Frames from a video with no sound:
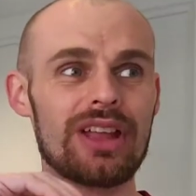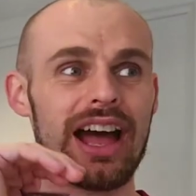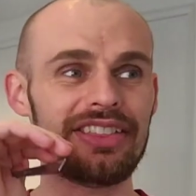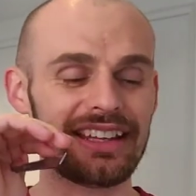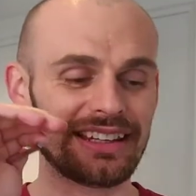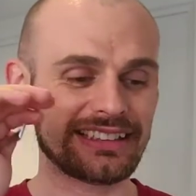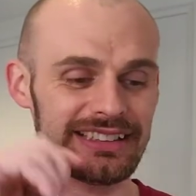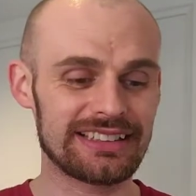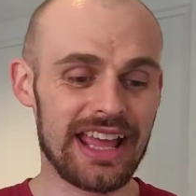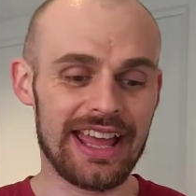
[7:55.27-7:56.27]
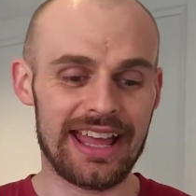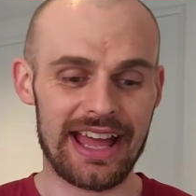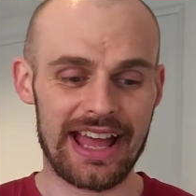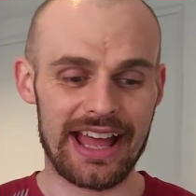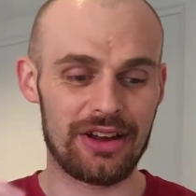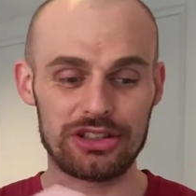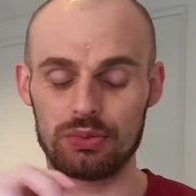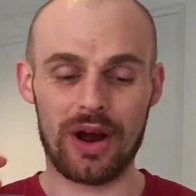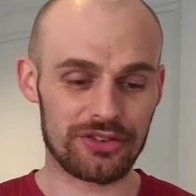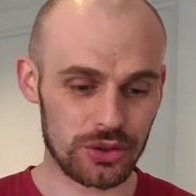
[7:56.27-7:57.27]
I think this is it's
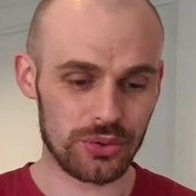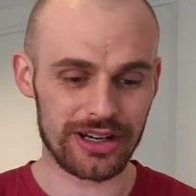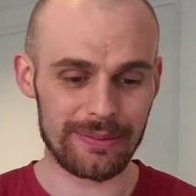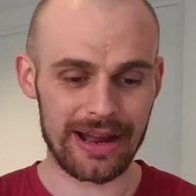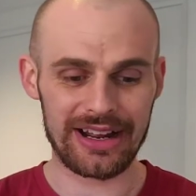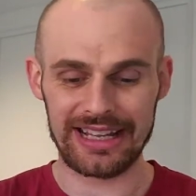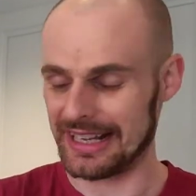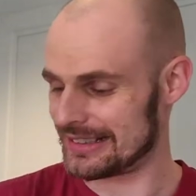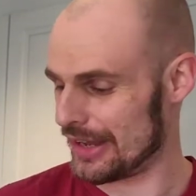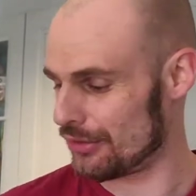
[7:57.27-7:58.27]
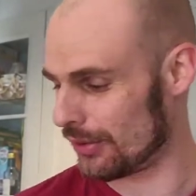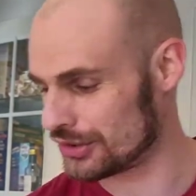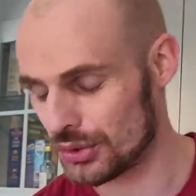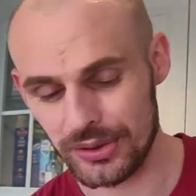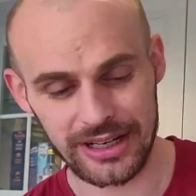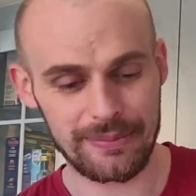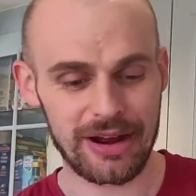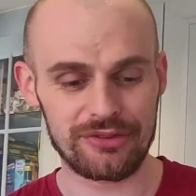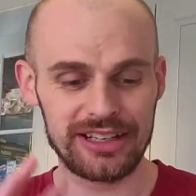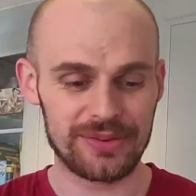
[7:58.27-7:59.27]
worth talking about. It gets everyone talking
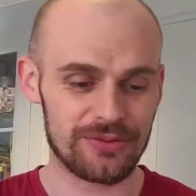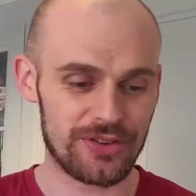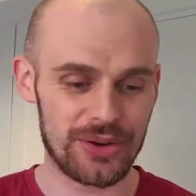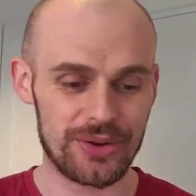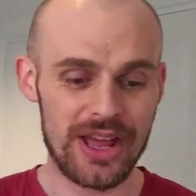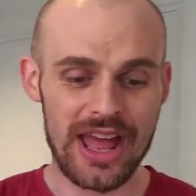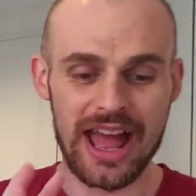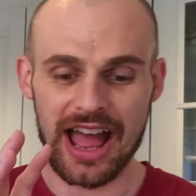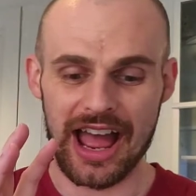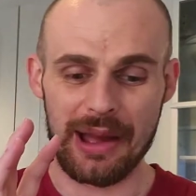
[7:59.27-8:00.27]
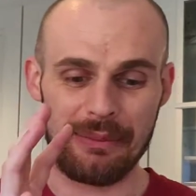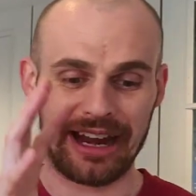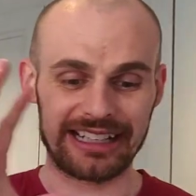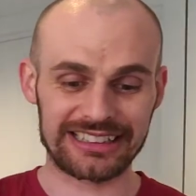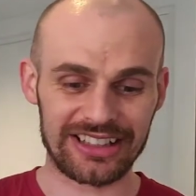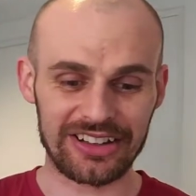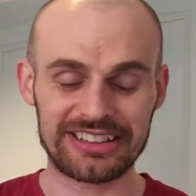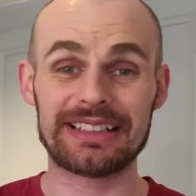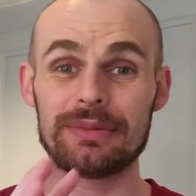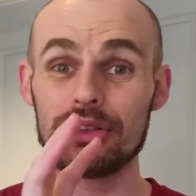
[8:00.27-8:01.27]
about vegan food and
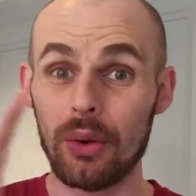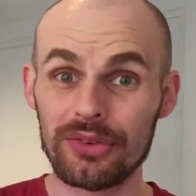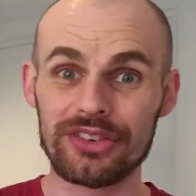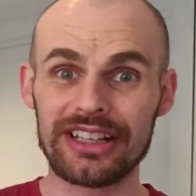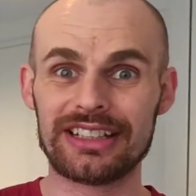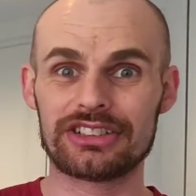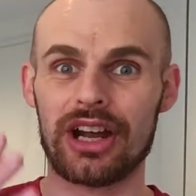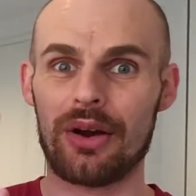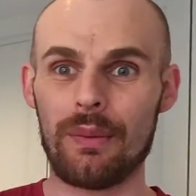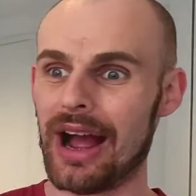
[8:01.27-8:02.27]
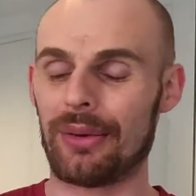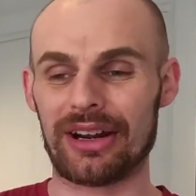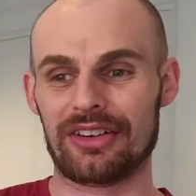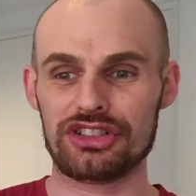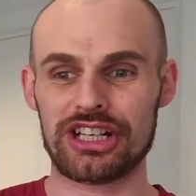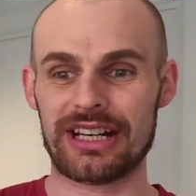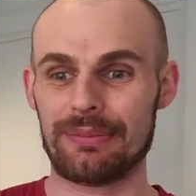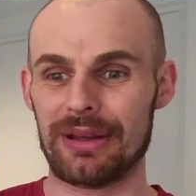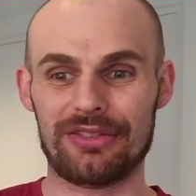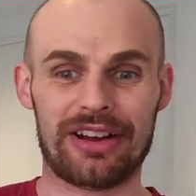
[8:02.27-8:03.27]
excited, and non-vegans who go, wow, I love
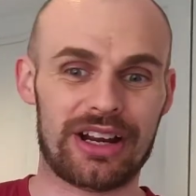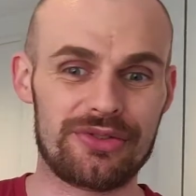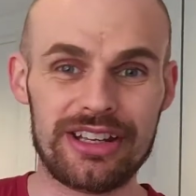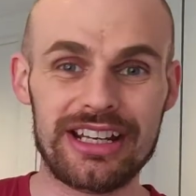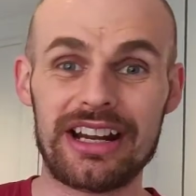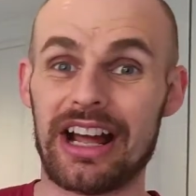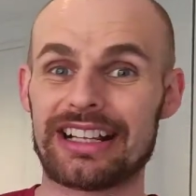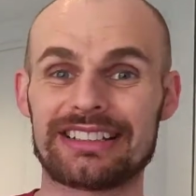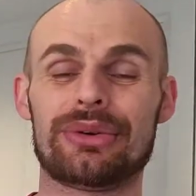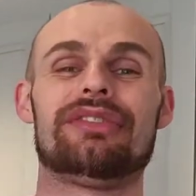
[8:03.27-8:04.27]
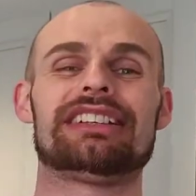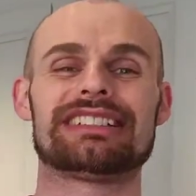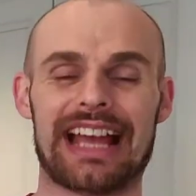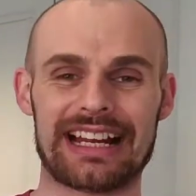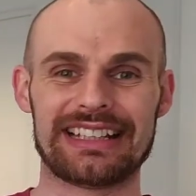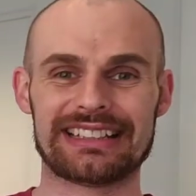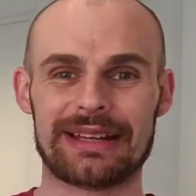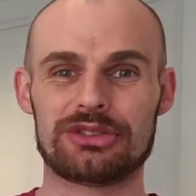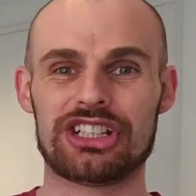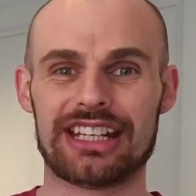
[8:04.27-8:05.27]
chicken, but if I go vegan, I can still have exactly the
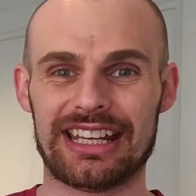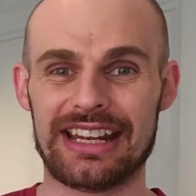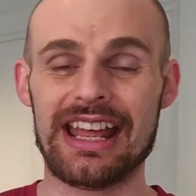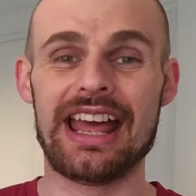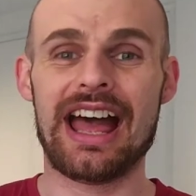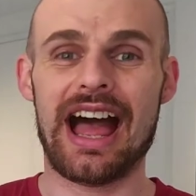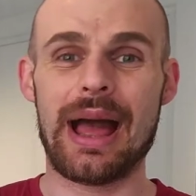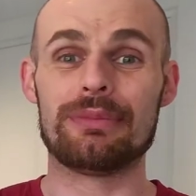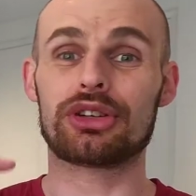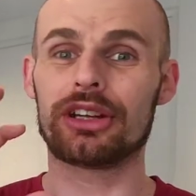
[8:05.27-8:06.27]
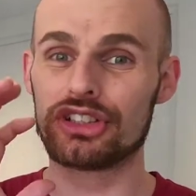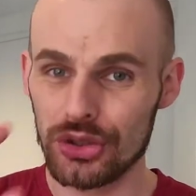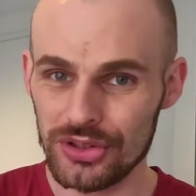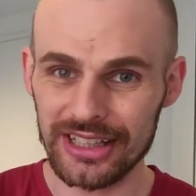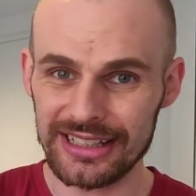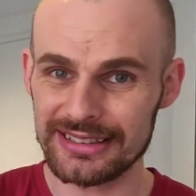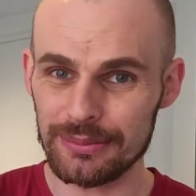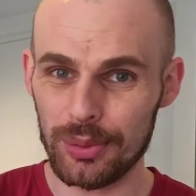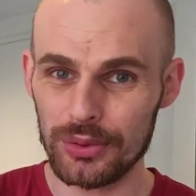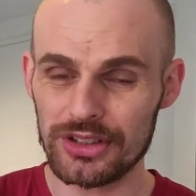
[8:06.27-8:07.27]
same chicken. So I do think it's
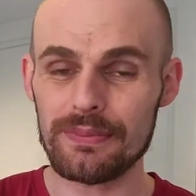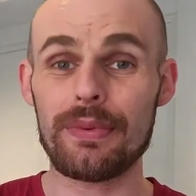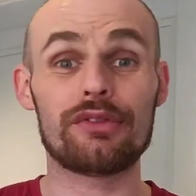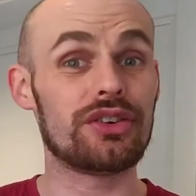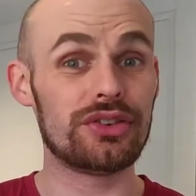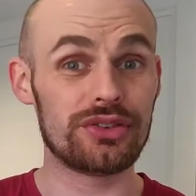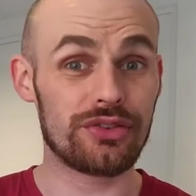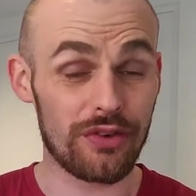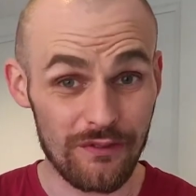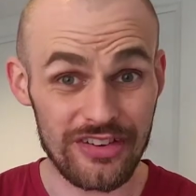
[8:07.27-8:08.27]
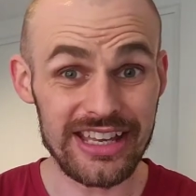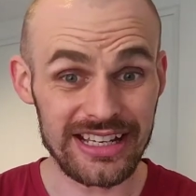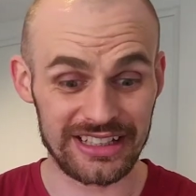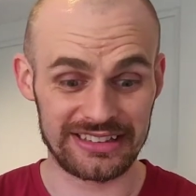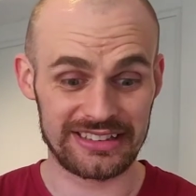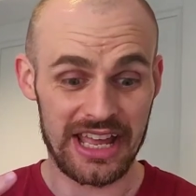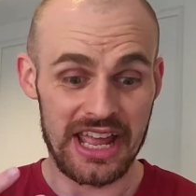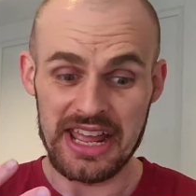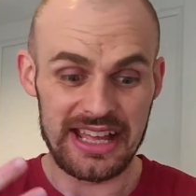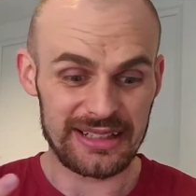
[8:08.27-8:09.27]
important, but for vegans,
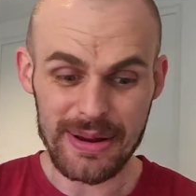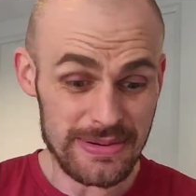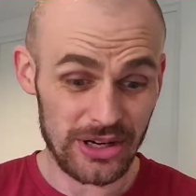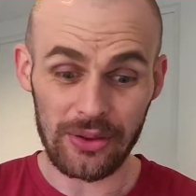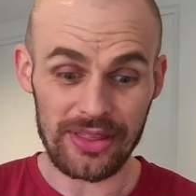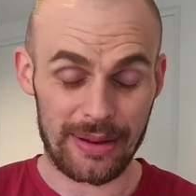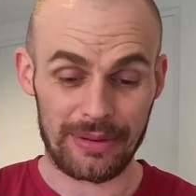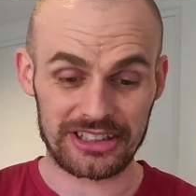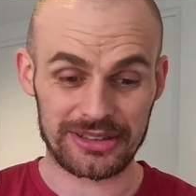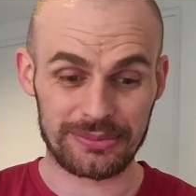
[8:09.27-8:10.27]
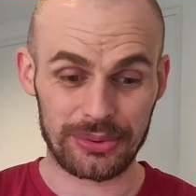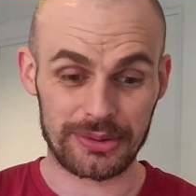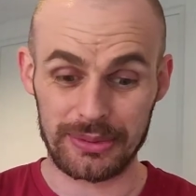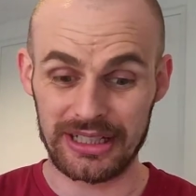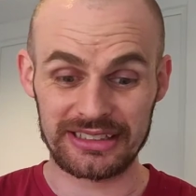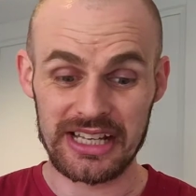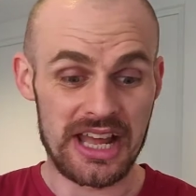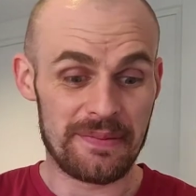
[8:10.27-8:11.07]
it's maybe not that much important, because